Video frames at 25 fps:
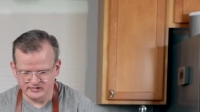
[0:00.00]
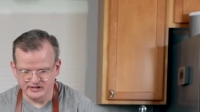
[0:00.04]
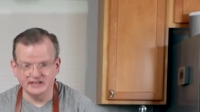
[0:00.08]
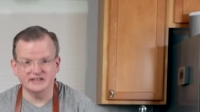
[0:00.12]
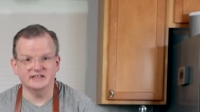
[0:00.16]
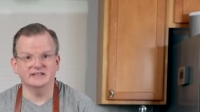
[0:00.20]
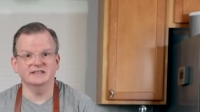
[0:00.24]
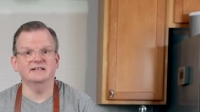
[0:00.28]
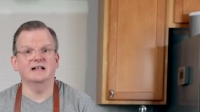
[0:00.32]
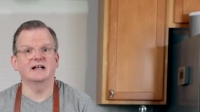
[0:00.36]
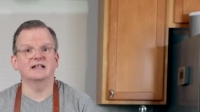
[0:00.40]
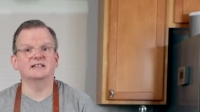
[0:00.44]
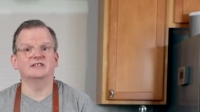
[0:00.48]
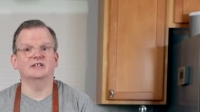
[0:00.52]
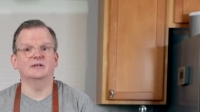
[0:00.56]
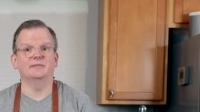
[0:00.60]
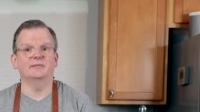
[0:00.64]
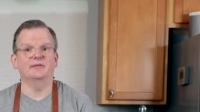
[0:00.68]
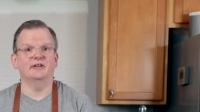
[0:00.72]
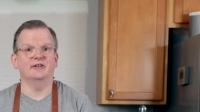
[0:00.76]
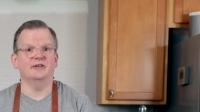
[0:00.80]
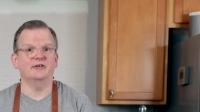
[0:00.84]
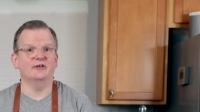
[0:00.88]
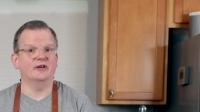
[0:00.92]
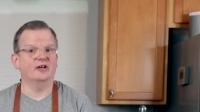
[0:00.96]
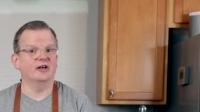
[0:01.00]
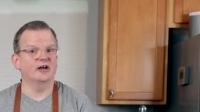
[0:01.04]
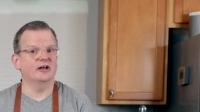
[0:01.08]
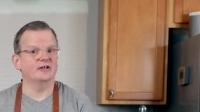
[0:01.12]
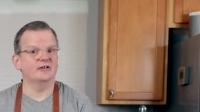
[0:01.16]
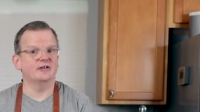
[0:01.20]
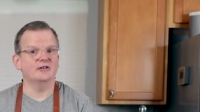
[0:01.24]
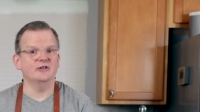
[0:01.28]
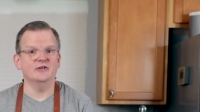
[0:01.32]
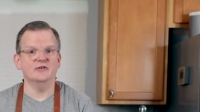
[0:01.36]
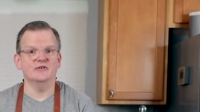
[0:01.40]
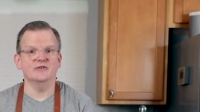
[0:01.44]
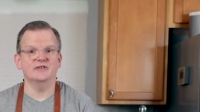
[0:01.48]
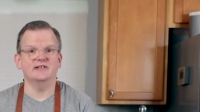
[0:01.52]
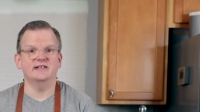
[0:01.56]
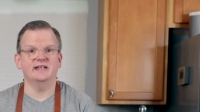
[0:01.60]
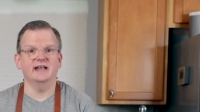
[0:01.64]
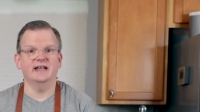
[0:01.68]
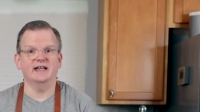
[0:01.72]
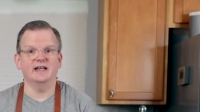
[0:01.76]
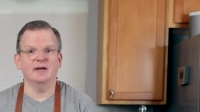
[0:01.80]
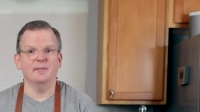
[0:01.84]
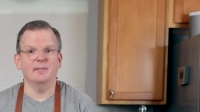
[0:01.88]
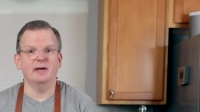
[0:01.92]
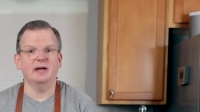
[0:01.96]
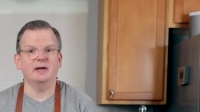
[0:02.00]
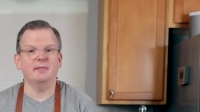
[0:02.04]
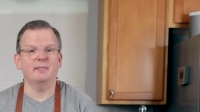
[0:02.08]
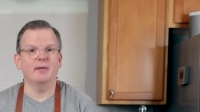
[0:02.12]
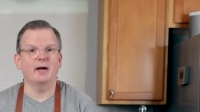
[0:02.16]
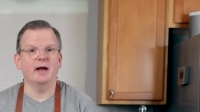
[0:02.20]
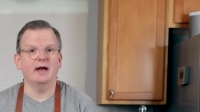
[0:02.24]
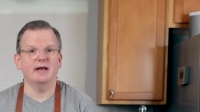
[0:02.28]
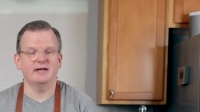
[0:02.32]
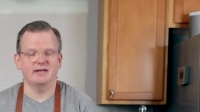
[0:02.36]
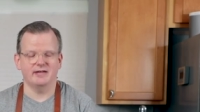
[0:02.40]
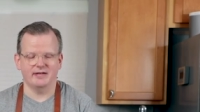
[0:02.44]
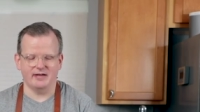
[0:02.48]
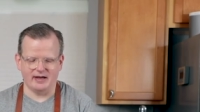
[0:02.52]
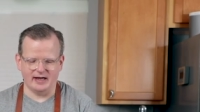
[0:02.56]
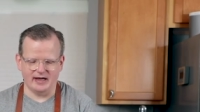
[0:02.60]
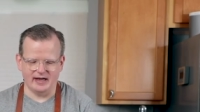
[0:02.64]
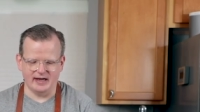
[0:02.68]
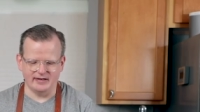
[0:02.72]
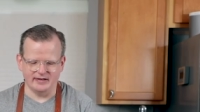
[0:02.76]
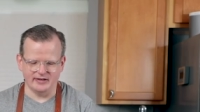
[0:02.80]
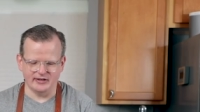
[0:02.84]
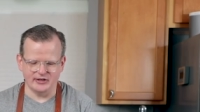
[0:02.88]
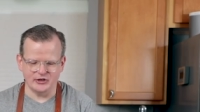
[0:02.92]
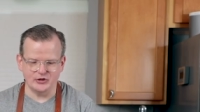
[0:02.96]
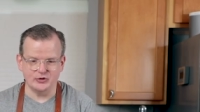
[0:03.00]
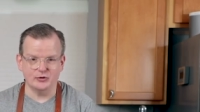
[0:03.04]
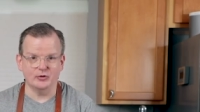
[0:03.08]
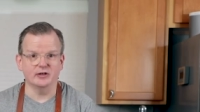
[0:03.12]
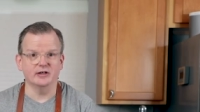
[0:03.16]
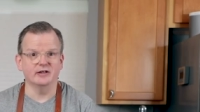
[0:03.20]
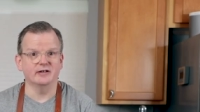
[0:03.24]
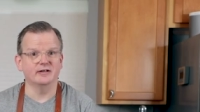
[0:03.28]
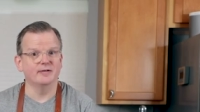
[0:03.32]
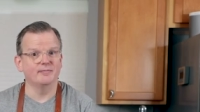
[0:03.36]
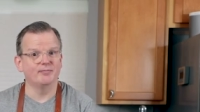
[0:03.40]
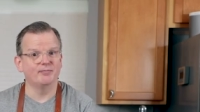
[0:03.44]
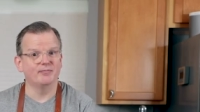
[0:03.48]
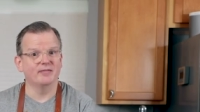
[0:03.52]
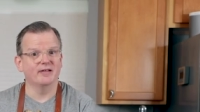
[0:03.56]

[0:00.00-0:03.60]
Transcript: This is not something you cut, you just take a big bite and enjoy it.